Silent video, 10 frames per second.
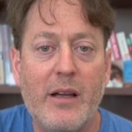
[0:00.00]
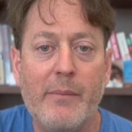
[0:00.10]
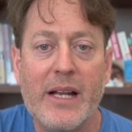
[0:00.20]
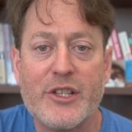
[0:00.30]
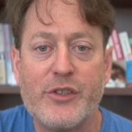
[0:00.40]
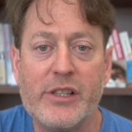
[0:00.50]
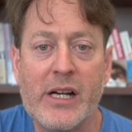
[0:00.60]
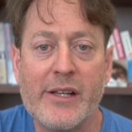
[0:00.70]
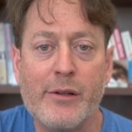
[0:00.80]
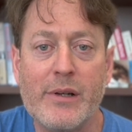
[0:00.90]

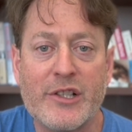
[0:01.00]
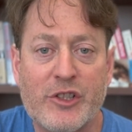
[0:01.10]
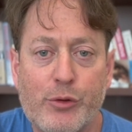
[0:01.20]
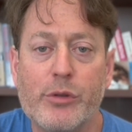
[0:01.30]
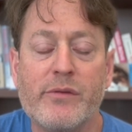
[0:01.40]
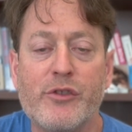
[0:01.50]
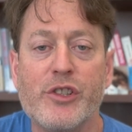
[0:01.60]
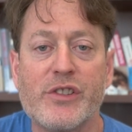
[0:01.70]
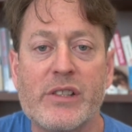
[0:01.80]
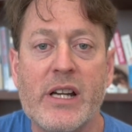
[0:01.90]
Mastriano is sort of
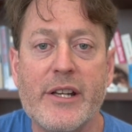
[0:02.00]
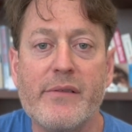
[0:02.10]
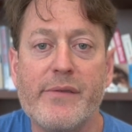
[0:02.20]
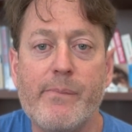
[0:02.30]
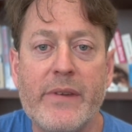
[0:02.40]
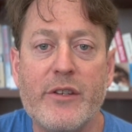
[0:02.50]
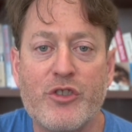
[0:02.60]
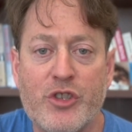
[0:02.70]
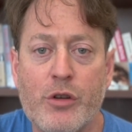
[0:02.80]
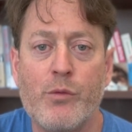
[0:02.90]
just kind of, he's
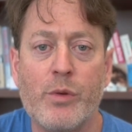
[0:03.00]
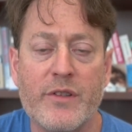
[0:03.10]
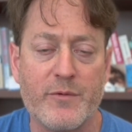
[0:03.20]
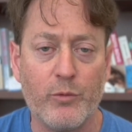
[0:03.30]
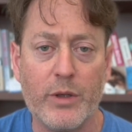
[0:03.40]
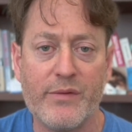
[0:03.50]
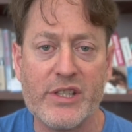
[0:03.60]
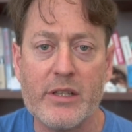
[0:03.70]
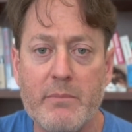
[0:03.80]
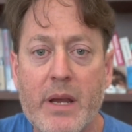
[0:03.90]
shown what we've
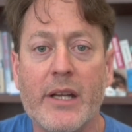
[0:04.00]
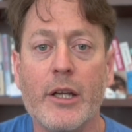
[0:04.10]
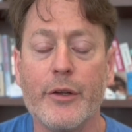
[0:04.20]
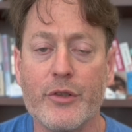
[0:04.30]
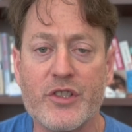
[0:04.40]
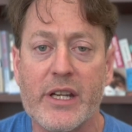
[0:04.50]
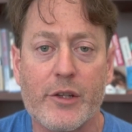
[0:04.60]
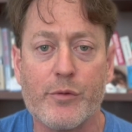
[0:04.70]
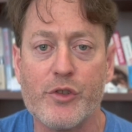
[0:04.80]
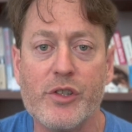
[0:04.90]
seen in many other
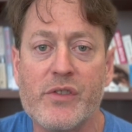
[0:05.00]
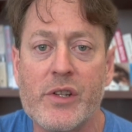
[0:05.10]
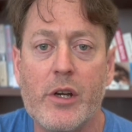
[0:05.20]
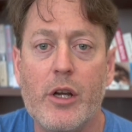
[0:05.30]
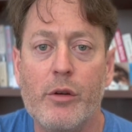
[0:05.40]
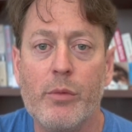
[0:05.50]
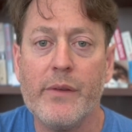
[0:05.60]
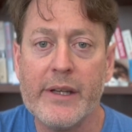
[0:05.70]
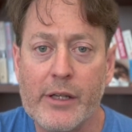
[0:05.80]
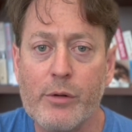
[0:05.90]
states, which is when
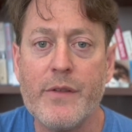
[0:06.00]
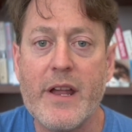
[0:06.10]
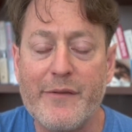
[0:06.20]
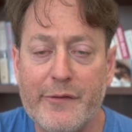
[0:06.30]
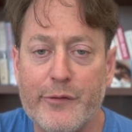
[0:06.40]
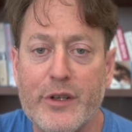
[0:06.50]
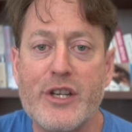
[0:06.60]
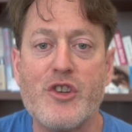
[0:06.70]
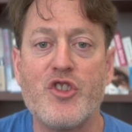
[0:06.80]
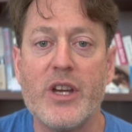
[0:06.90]
they go to that
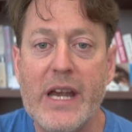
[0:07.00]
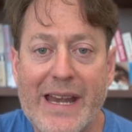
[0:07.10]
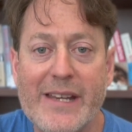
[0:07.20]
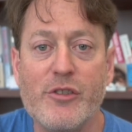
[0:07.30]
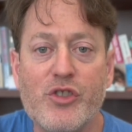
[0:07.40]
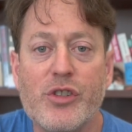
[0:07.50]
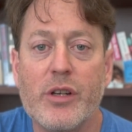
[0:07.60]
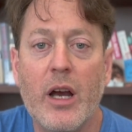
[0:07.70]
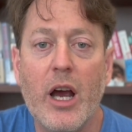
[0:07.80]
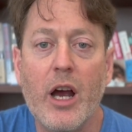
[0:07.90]
fringe edge
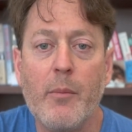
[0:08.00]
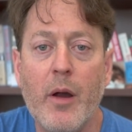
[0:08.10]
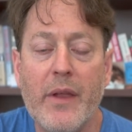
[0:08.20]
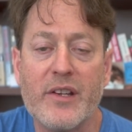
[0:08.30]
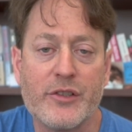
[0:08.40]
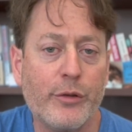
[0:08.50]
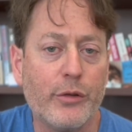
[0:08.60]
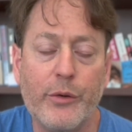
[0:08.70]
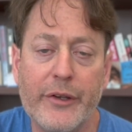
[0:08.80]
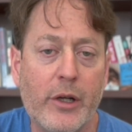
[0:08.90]
um, they start
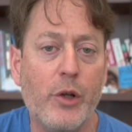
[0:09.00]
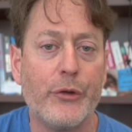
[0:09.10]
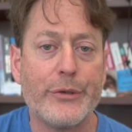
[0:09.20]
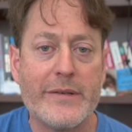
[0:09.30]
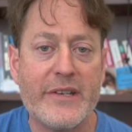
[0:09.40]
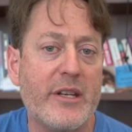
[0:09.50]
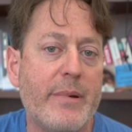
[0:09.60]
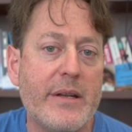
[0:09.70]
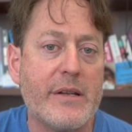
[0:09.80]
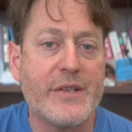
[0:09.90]
losing all sorts of
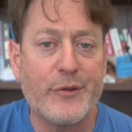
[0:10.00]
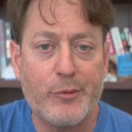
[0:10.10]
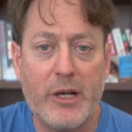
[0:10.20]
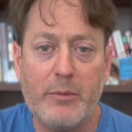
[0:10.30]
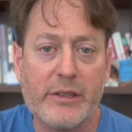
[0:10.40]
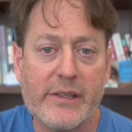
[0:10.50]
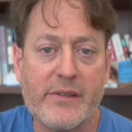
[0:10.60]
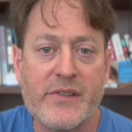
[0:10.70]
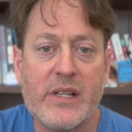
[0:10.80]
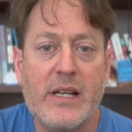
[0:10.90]
independents and
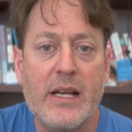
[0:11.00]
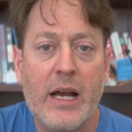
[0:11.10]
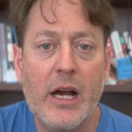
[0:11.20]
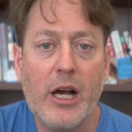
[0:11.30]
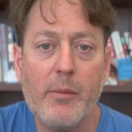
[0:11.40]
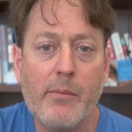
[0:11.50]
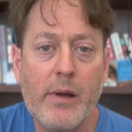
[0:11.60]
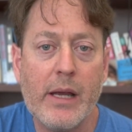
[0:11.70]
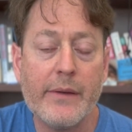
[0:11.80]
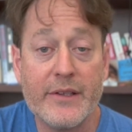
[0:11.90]
Republicans, um,
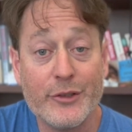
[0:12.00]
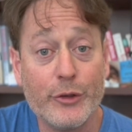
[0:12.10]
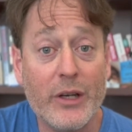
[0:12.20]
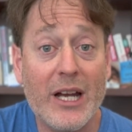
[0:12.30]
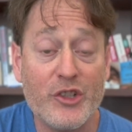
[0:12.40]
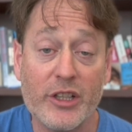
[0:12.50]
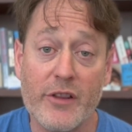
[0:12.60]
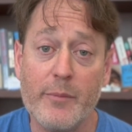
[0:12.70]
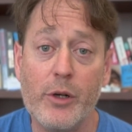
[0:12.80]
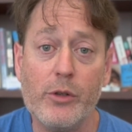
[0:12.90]
and they start crashing in
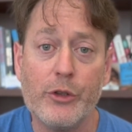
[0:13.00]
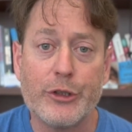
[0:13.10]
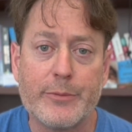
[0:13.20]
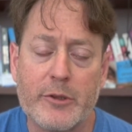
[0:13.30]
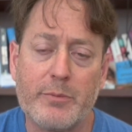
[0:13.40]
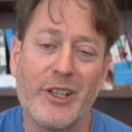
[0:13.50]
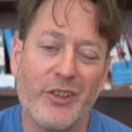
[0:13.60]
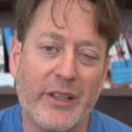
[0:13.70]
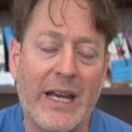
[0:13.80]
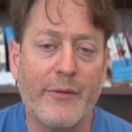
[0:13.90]
the polls,
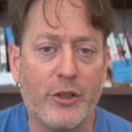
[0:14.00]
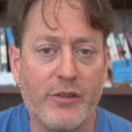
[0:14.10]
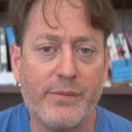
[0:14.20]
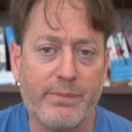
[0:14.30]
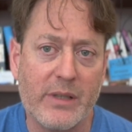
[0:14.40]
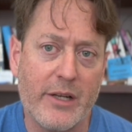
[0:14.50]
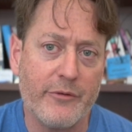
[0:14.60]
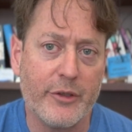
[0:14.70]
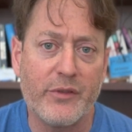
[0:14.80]
particularly after you've gotten rid of